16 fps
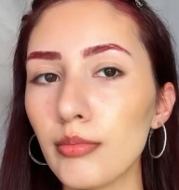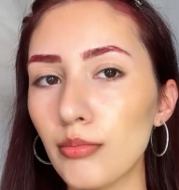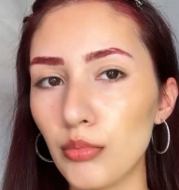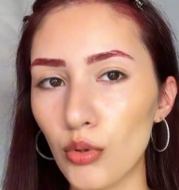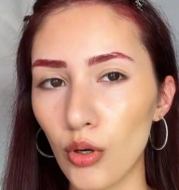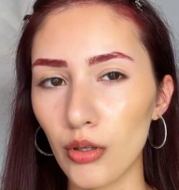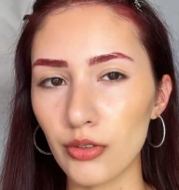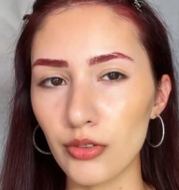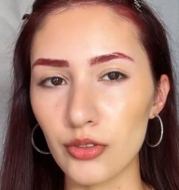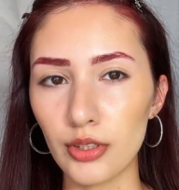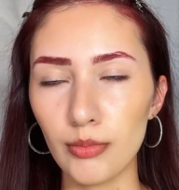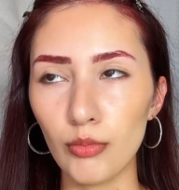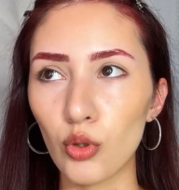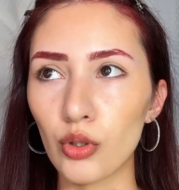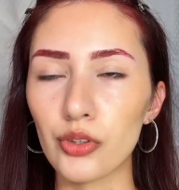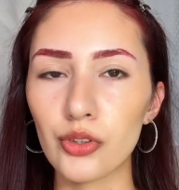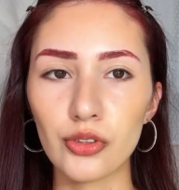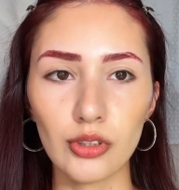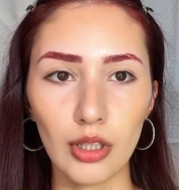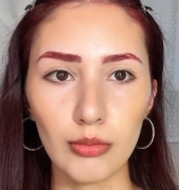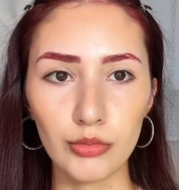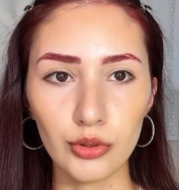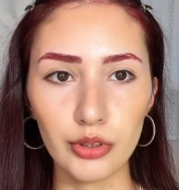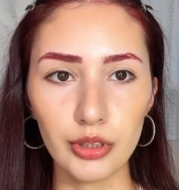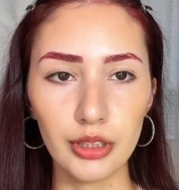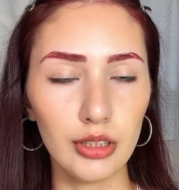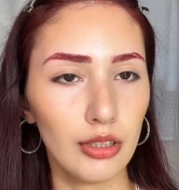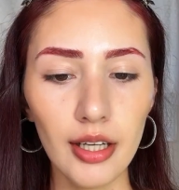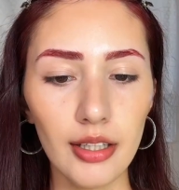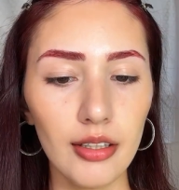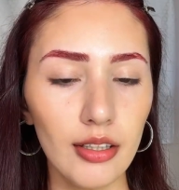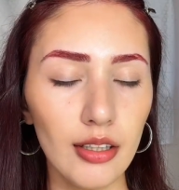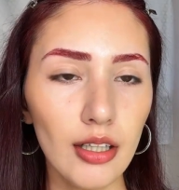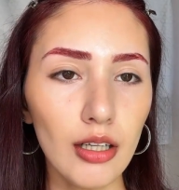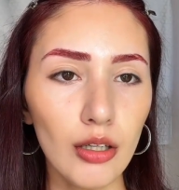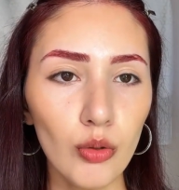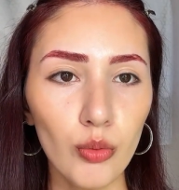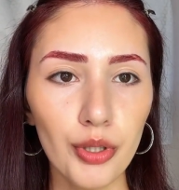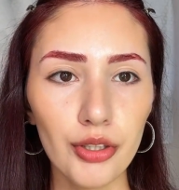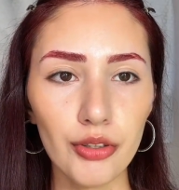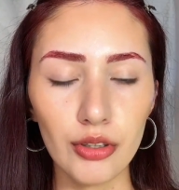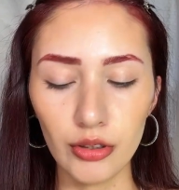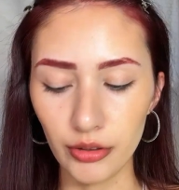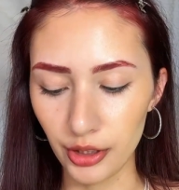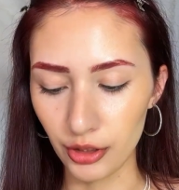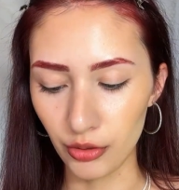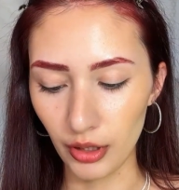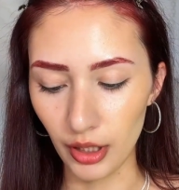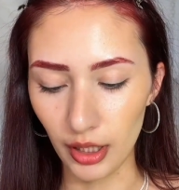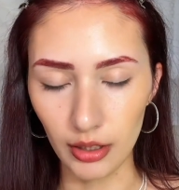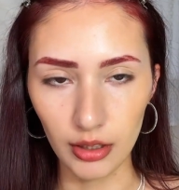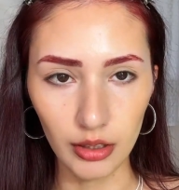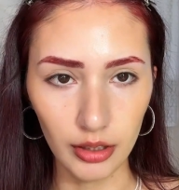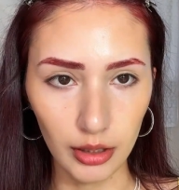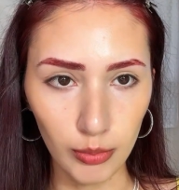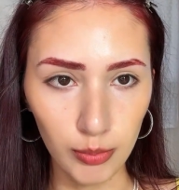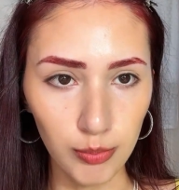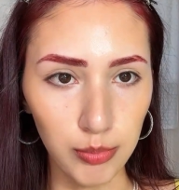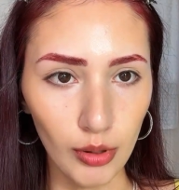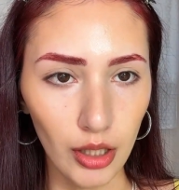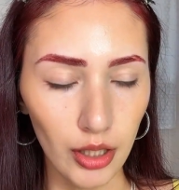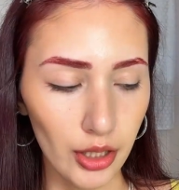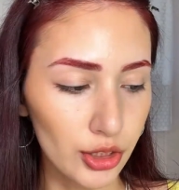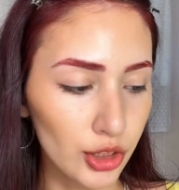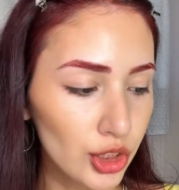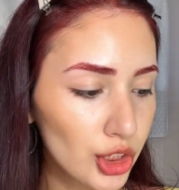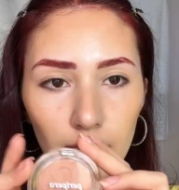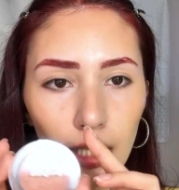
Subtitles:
bronzy, more summery. And now we are going to add a little blush.